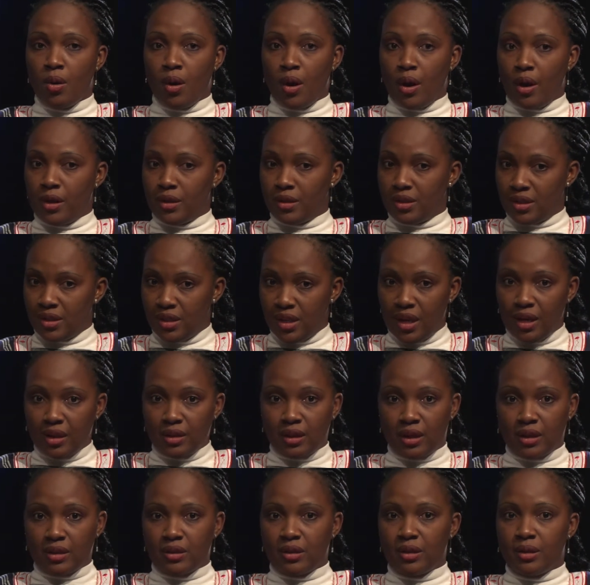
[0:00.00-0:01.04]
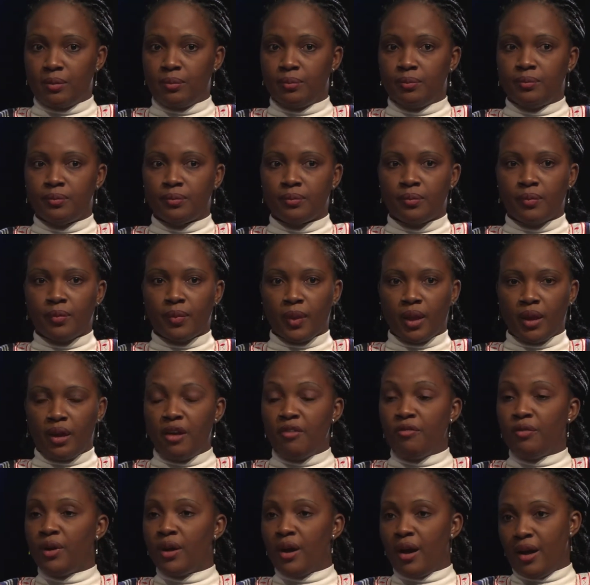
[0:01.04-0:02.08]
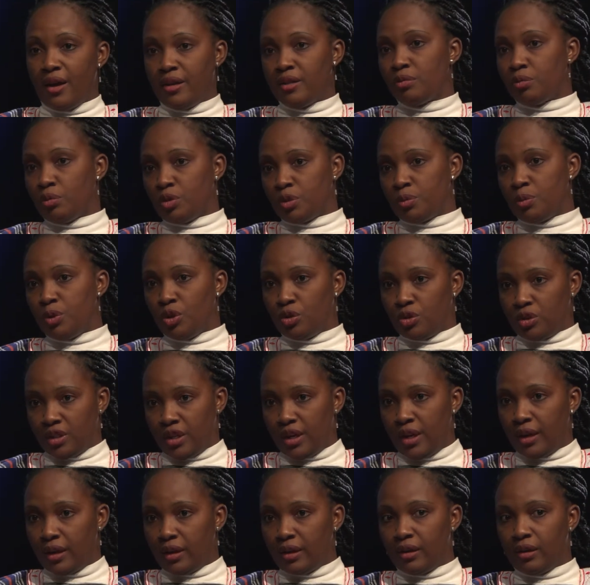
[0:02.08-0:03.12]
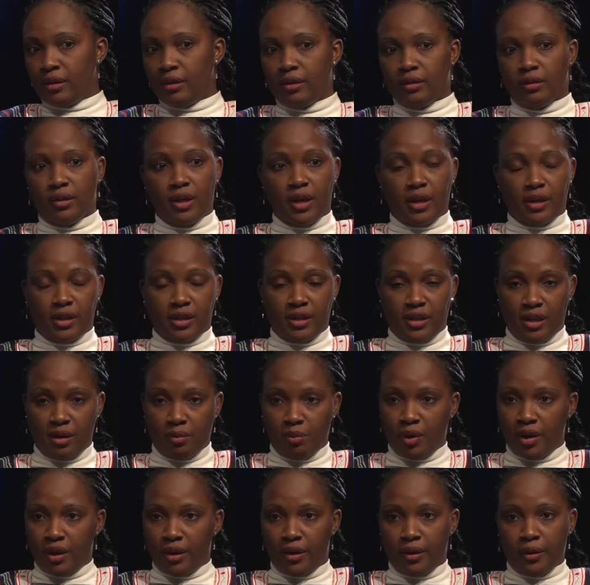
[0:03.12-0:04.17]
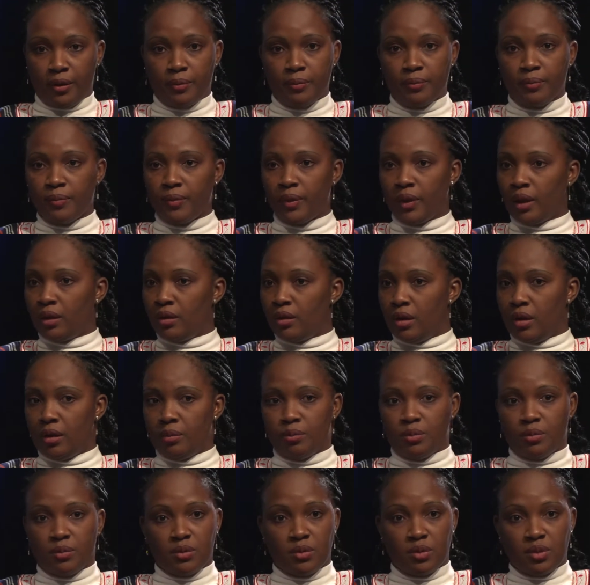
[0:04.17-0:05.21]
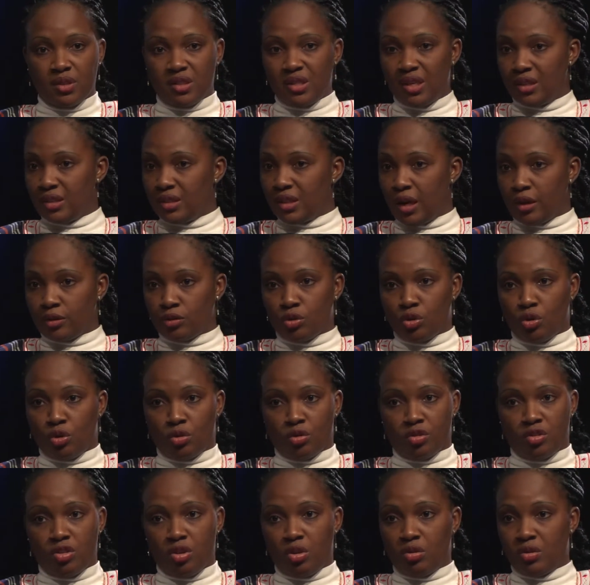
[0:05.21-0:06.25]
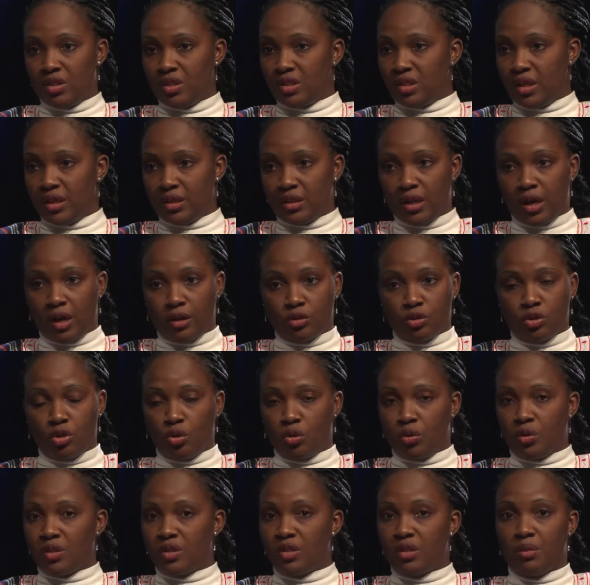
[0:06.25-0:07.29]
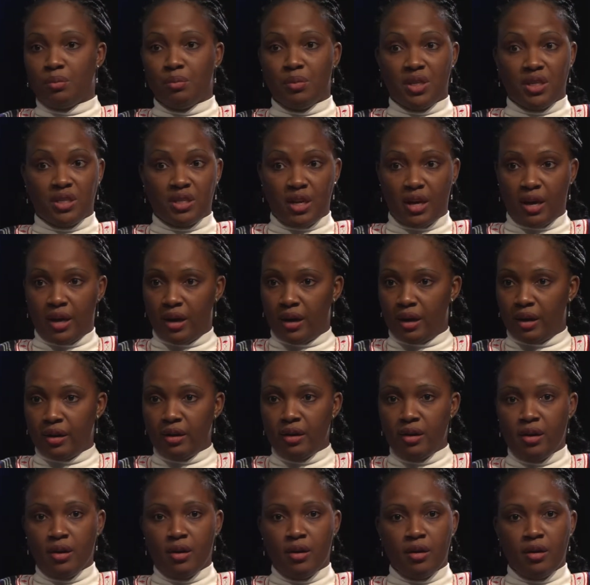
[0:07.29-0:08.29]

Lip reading: I say that every hand must be on deck. The academia, state actors, non-state actors, the media,